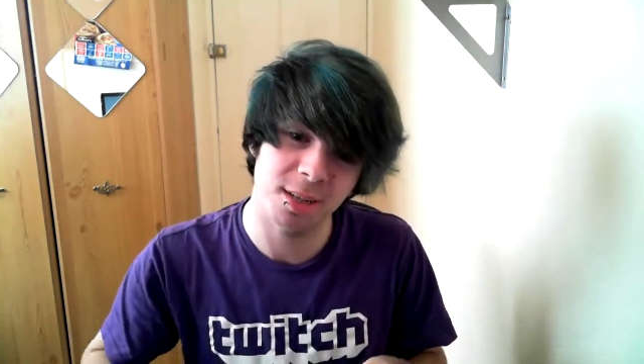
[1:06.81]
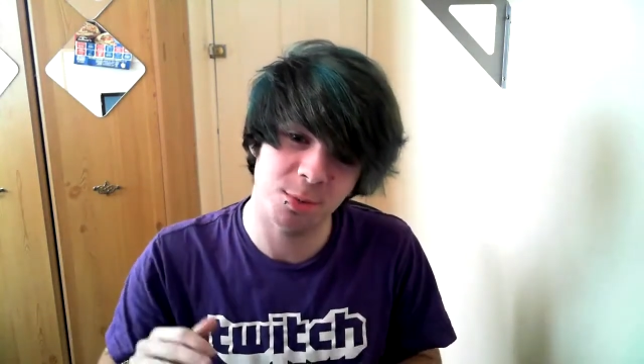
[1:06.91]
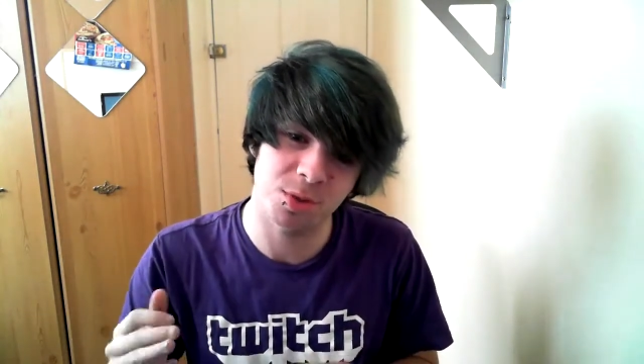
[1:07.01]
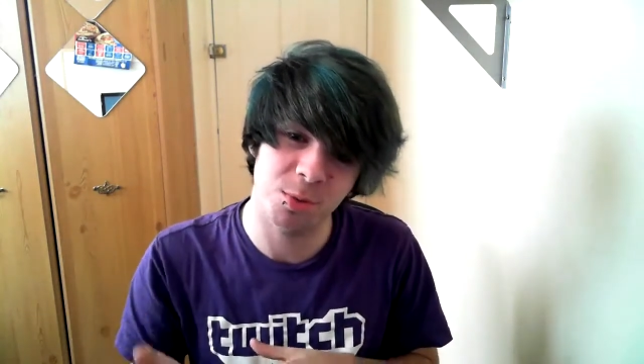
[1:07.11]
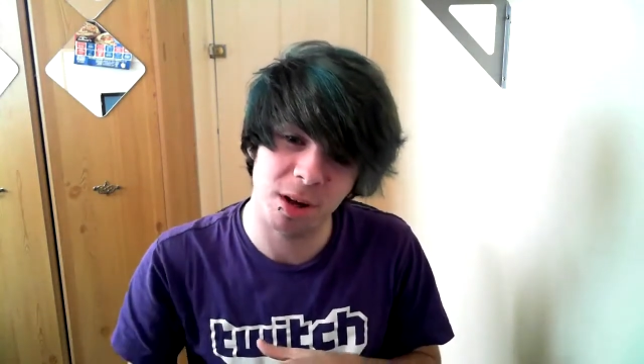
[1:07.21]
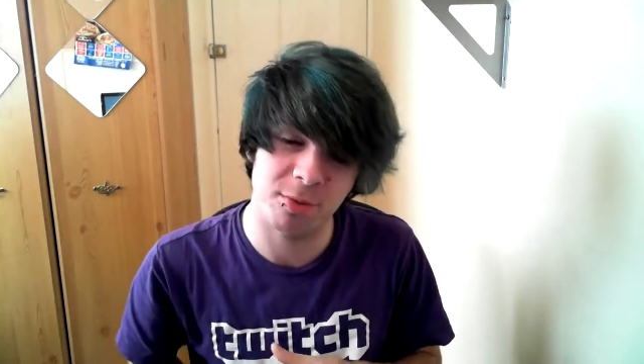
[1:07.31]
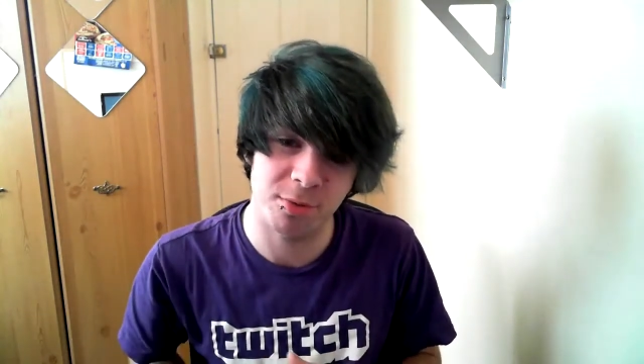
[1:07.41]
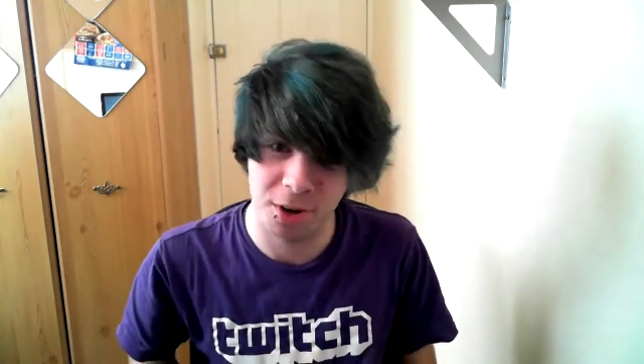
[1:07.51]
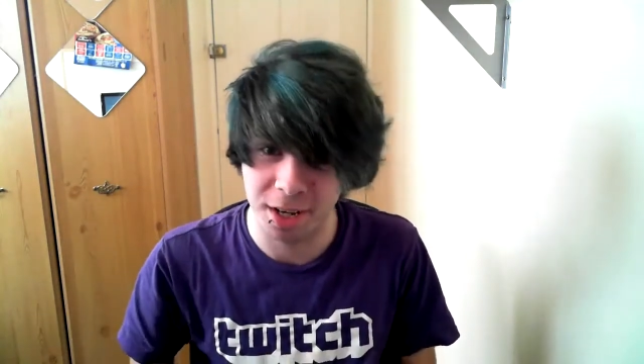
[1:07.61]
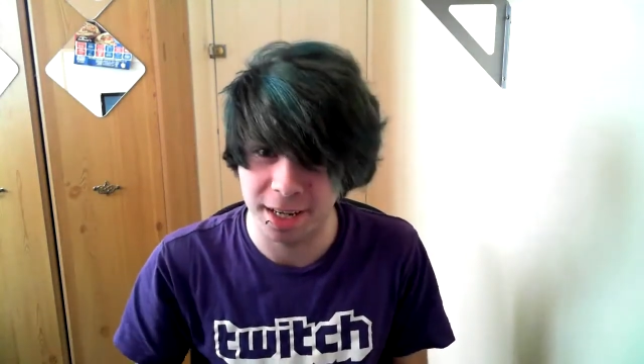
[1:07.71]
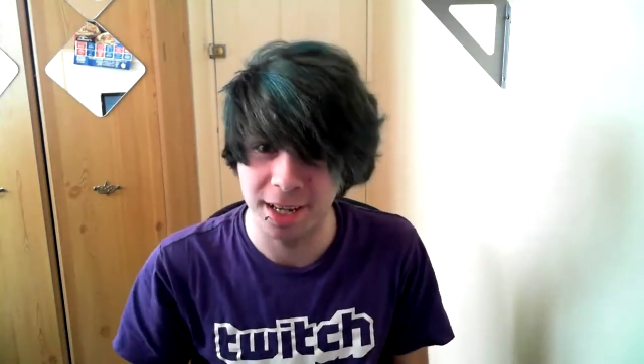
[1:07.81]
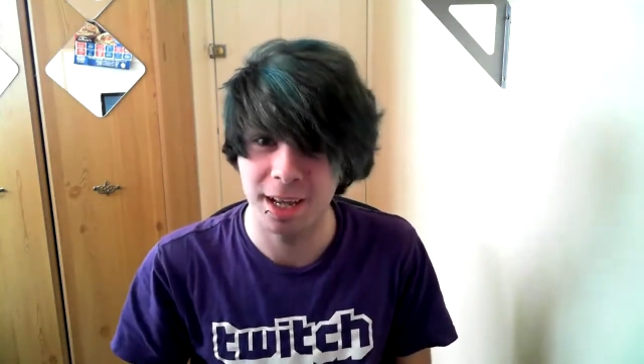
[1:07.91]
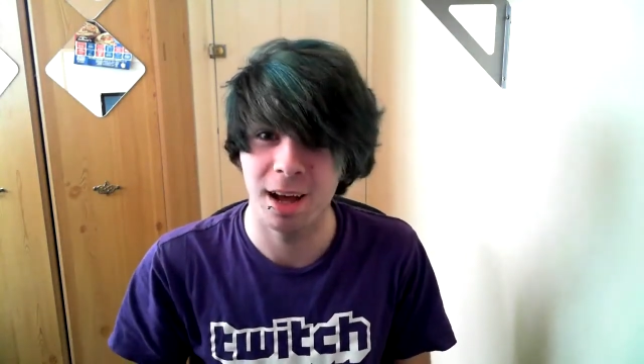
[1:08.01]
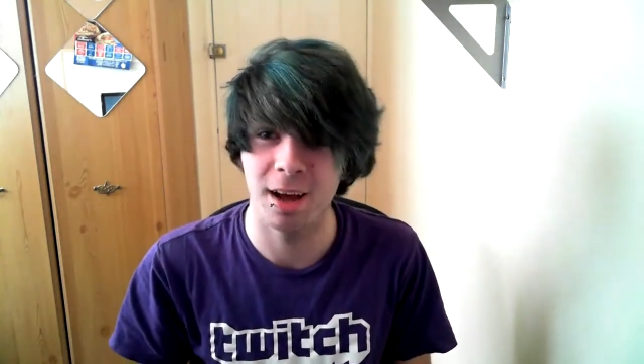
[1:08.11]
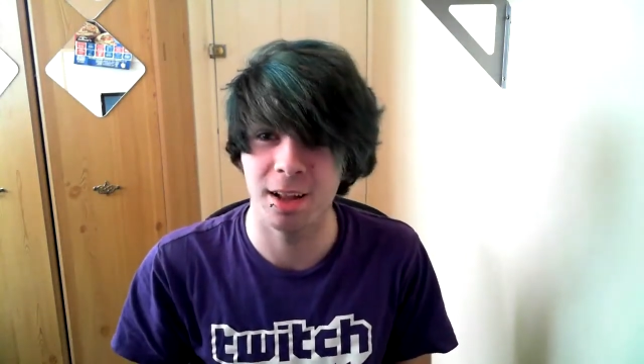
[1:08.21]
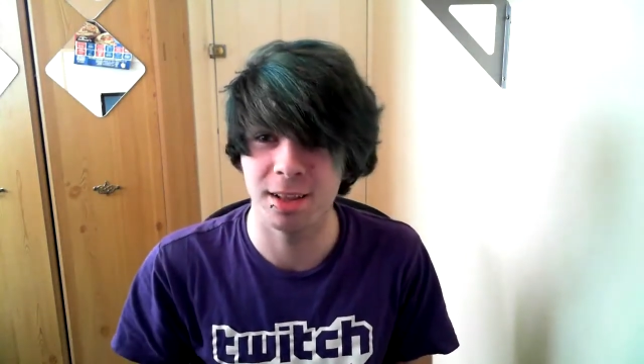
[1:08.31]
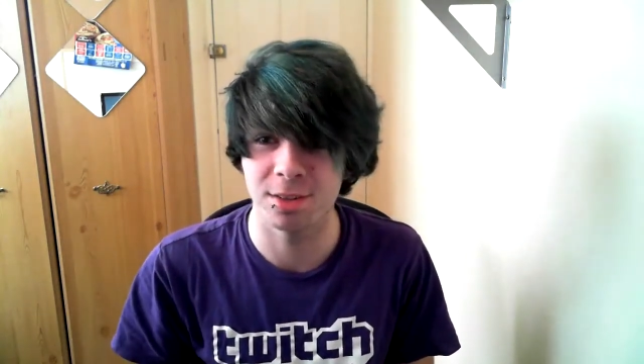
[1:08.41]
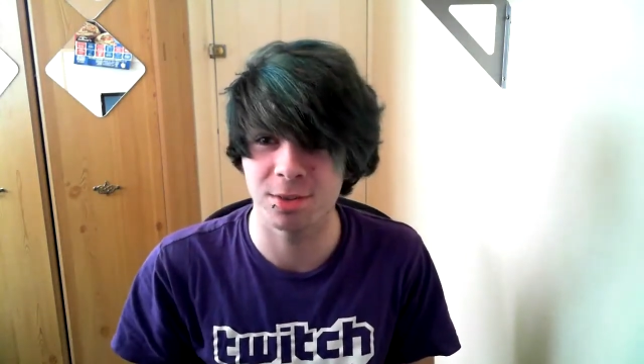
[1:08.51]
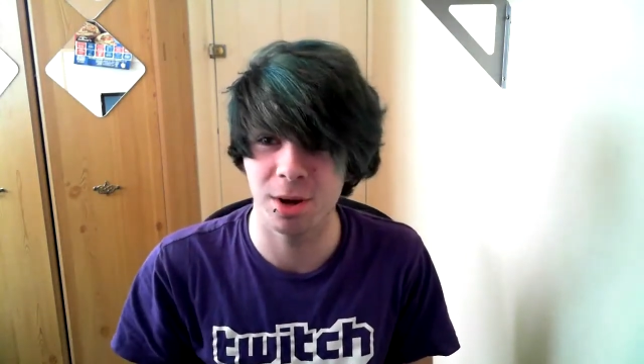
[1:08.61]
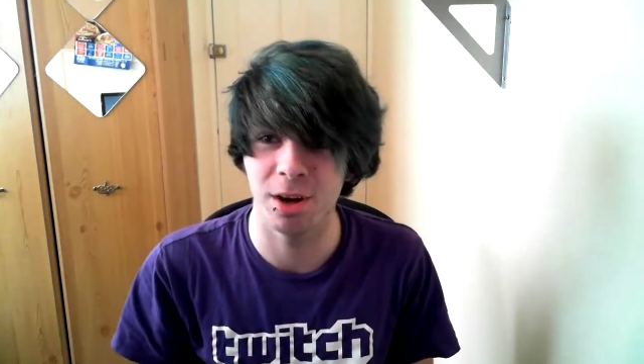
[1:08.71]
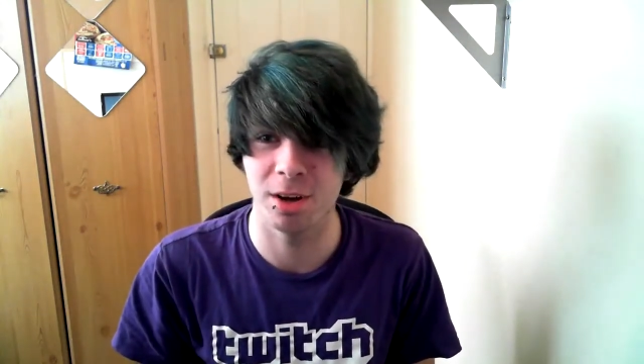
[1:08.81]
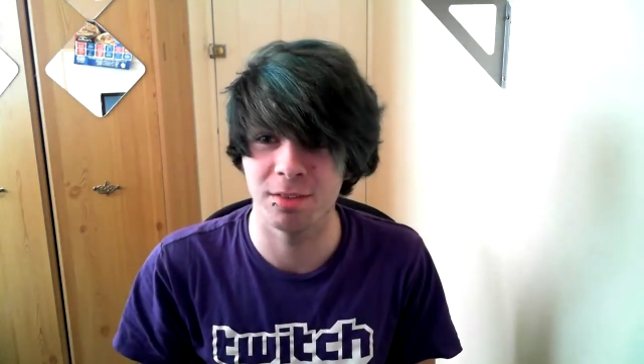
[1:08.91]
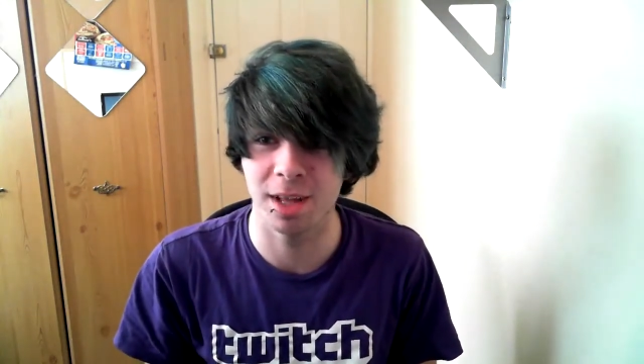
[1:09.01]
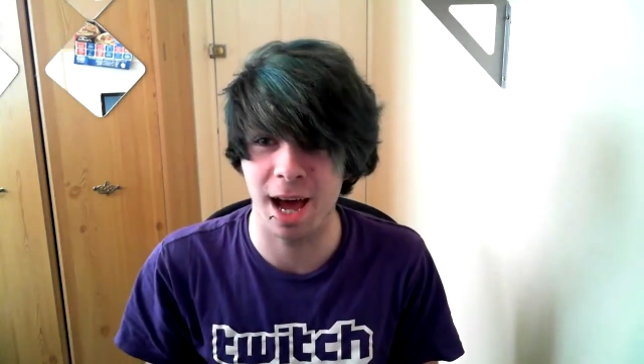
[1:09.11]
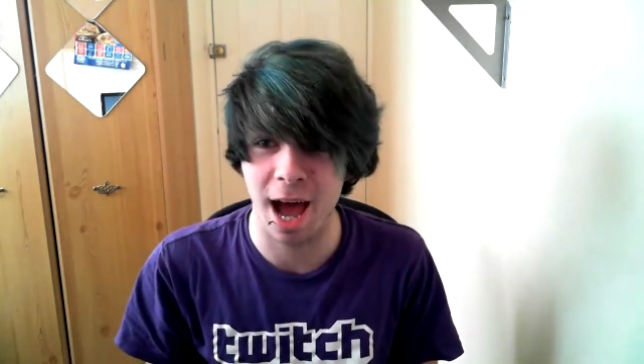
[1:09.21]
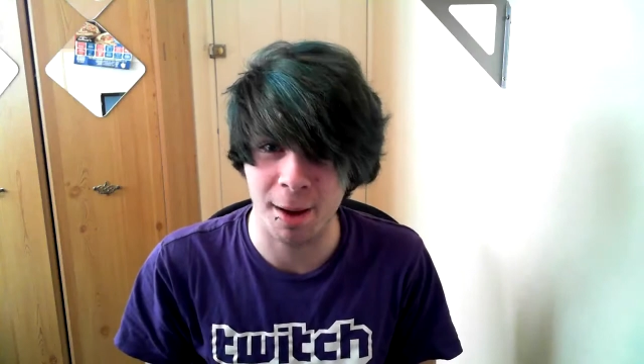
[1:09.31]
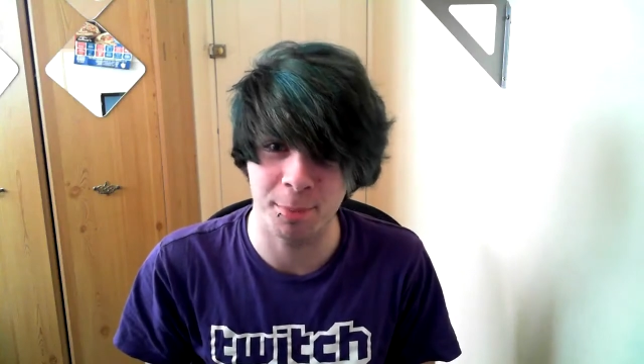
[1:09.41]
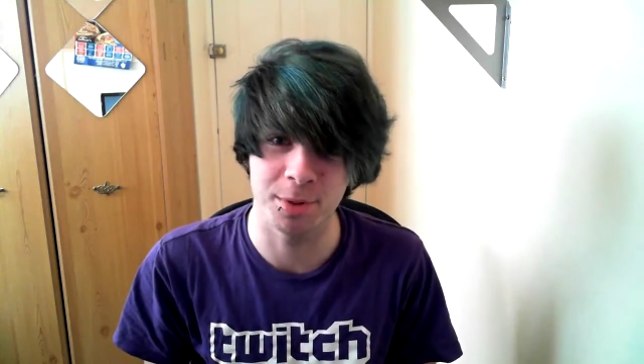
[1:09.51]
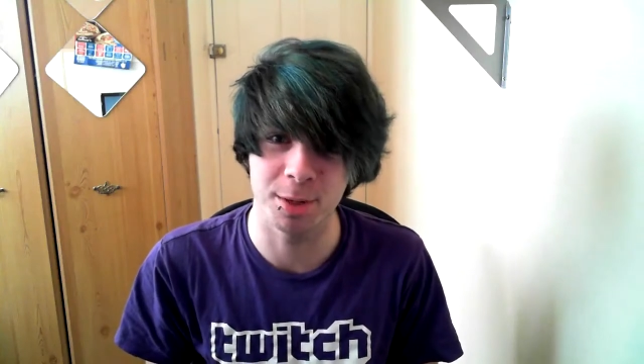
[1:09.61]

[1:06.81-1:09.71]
It was quite funny. There was quite a lot of that happened.